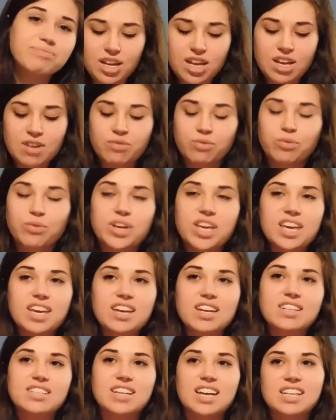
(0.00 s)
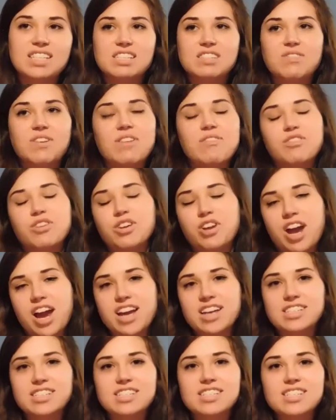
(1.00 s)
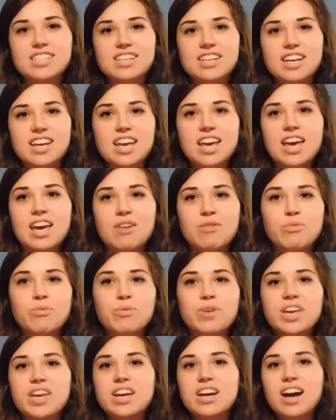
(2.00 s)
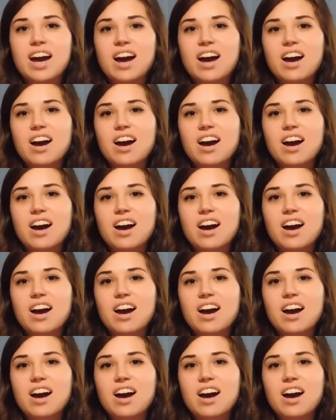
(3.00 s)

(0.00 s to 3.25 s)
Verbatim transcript: If we testify for Christ, if we